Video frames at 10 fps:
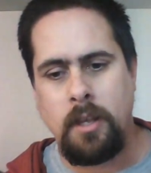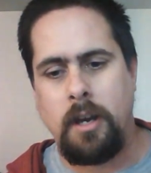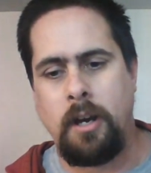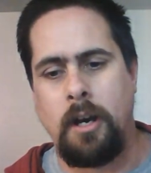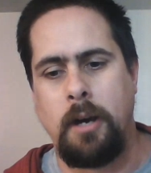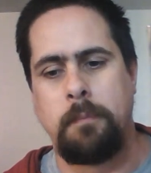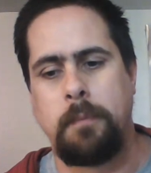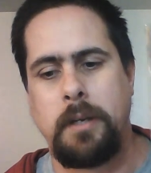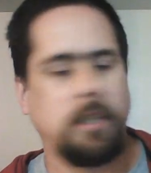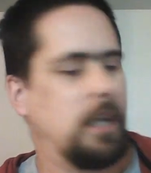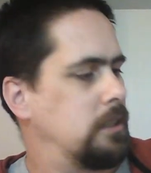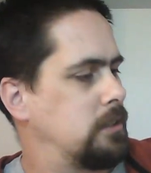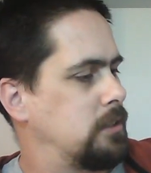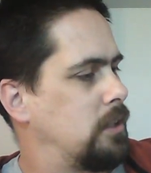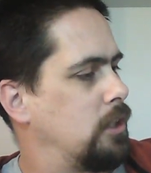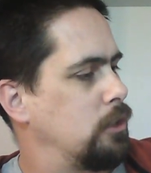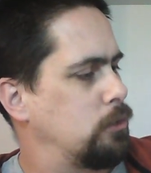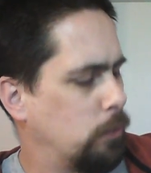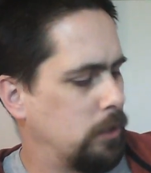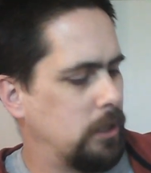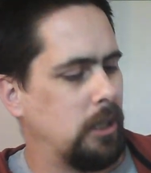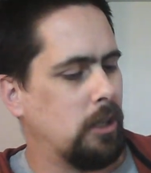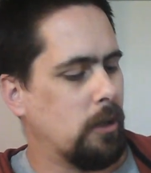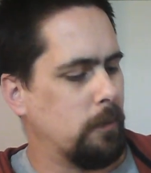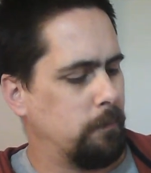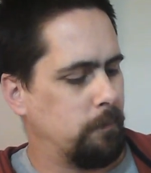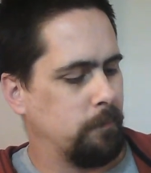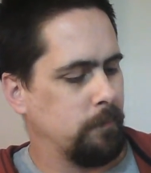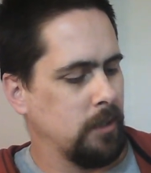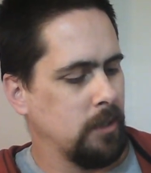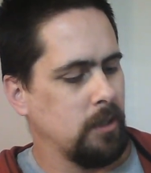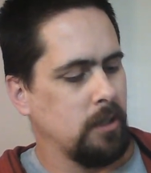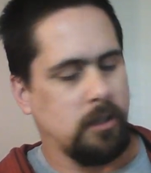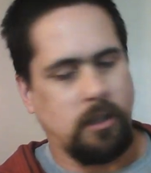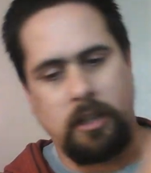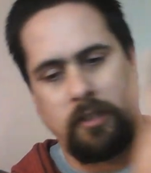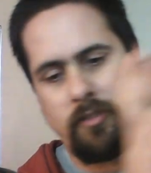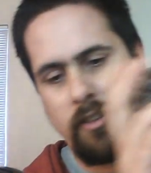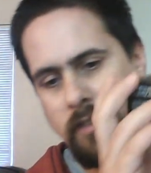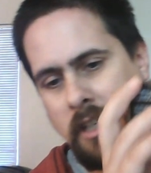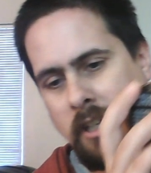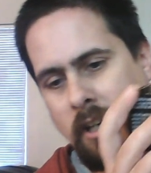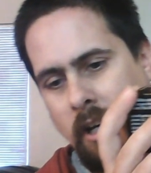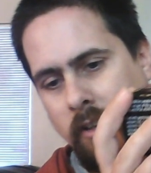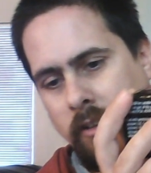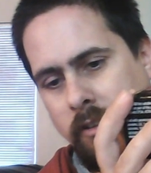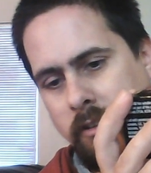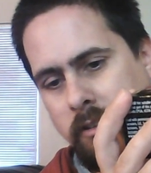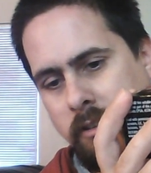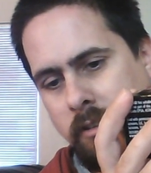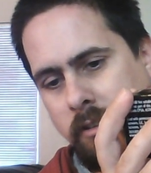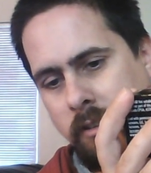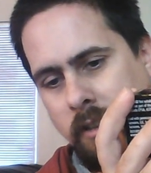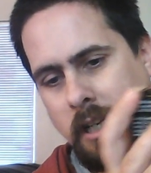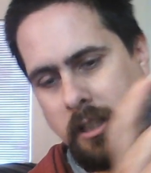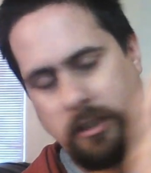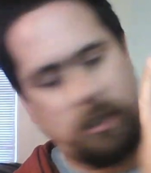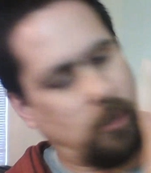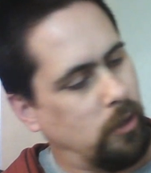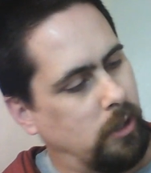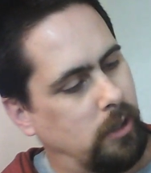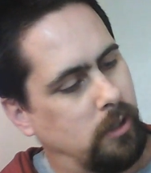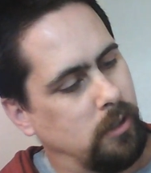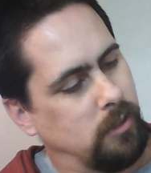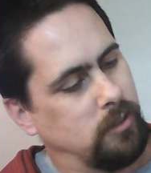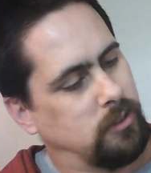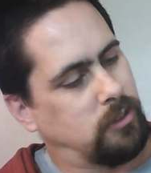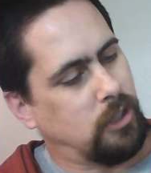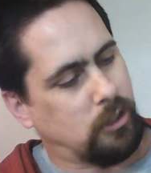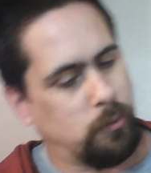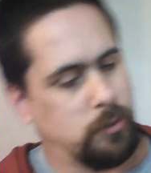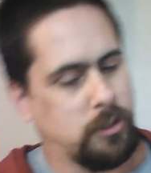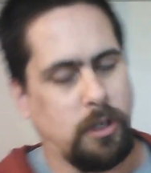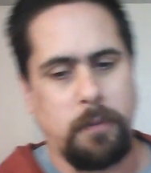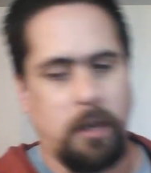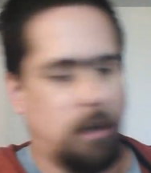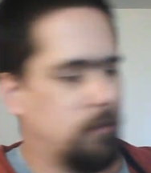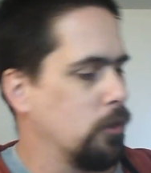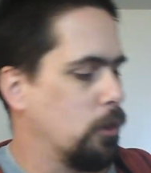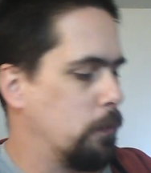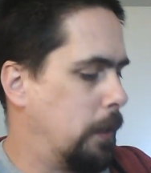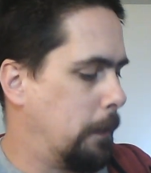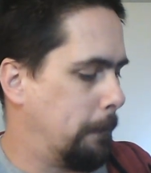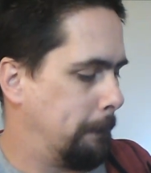Um, but yes, this one here cost $15. You can kind of tell the sticker was coming off a little bit.